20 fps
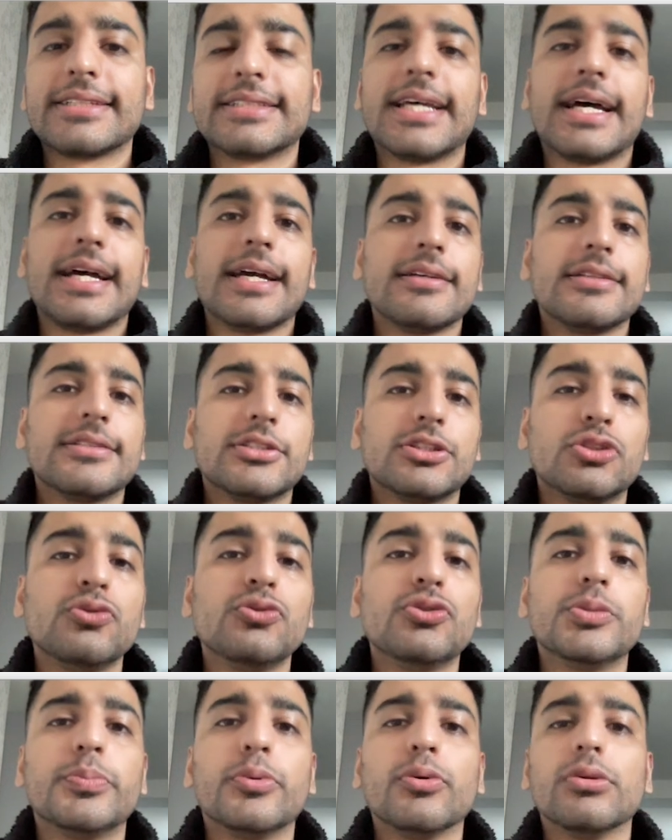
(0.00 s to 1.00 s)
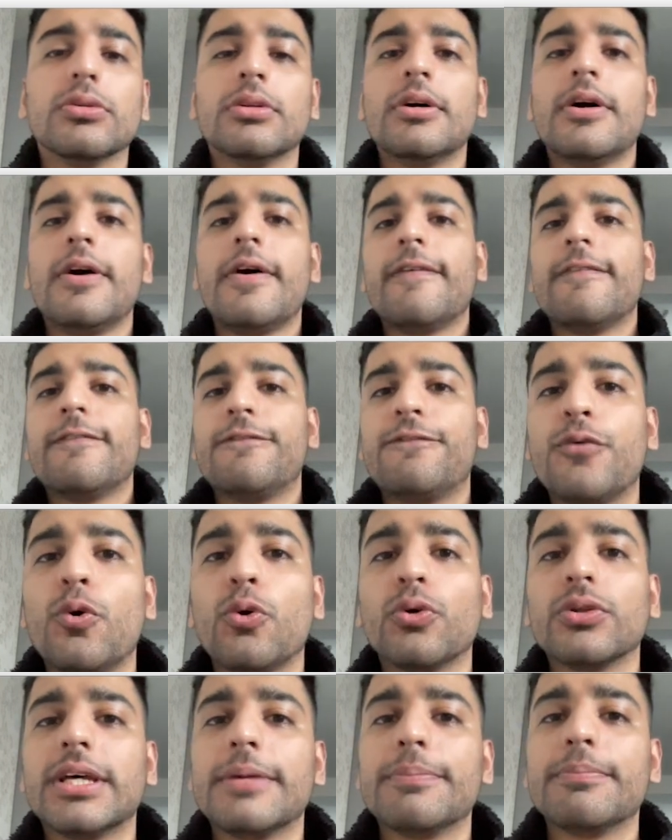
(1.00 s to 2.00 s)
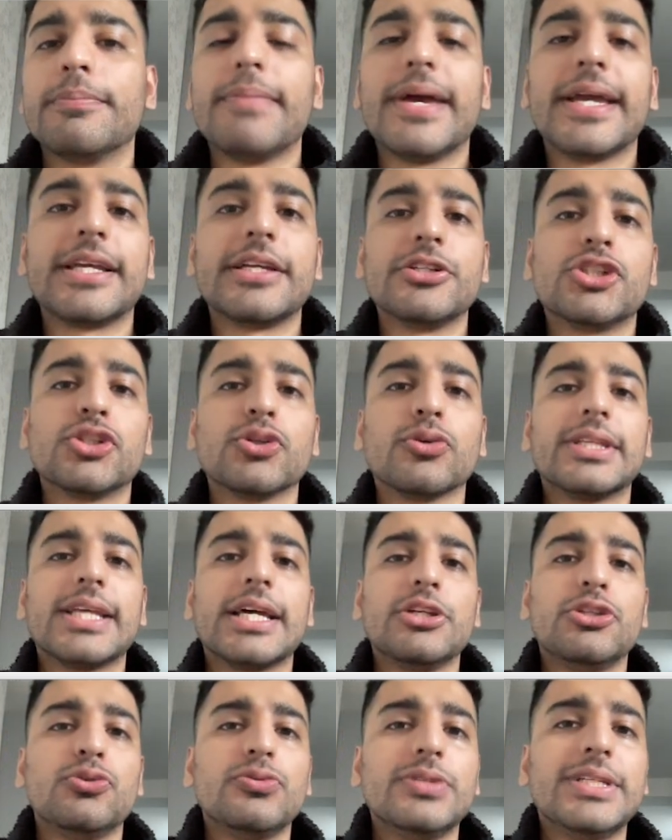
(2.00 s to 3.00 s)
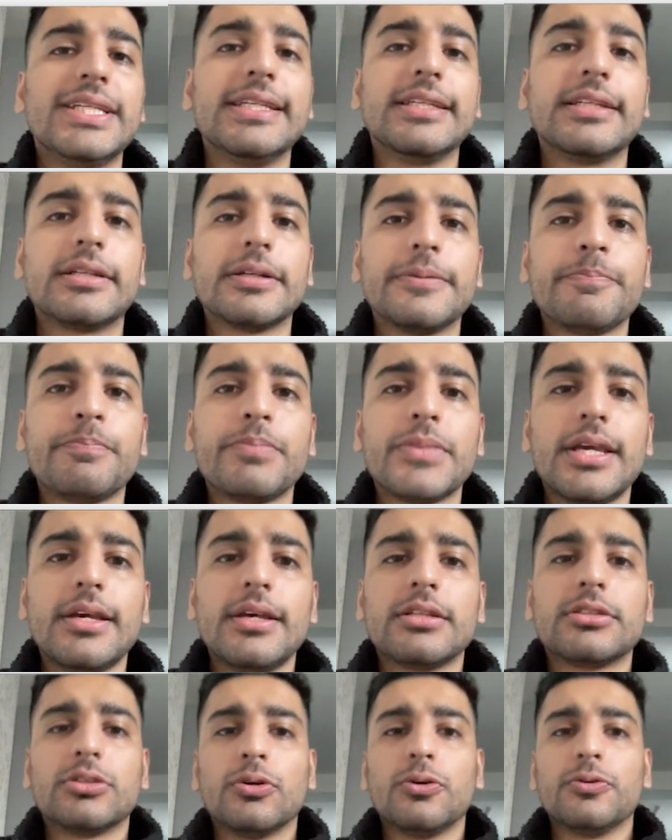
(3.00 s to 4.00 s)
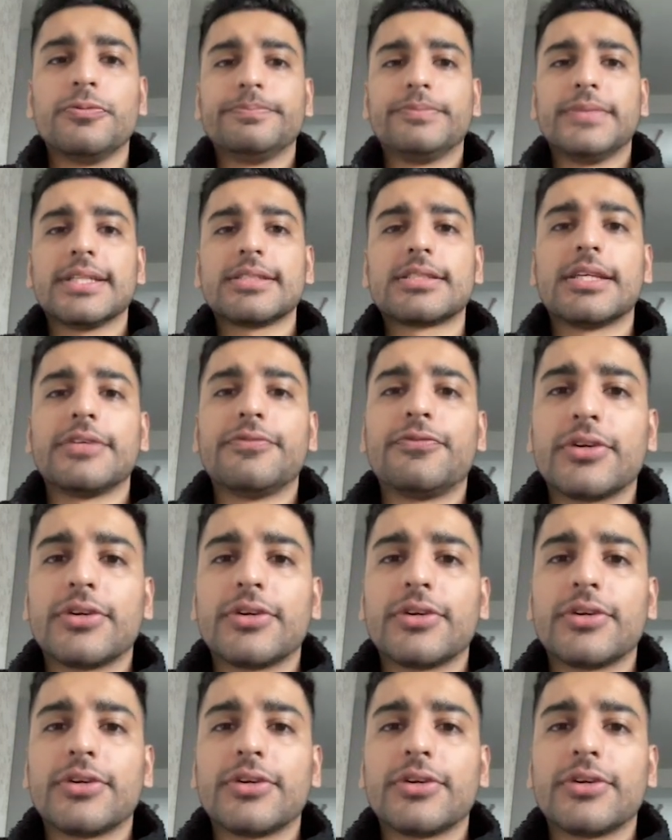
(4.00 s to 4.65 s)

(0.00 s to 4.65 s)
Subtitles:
that is suitable for them, making sure they're unique. So let's say, for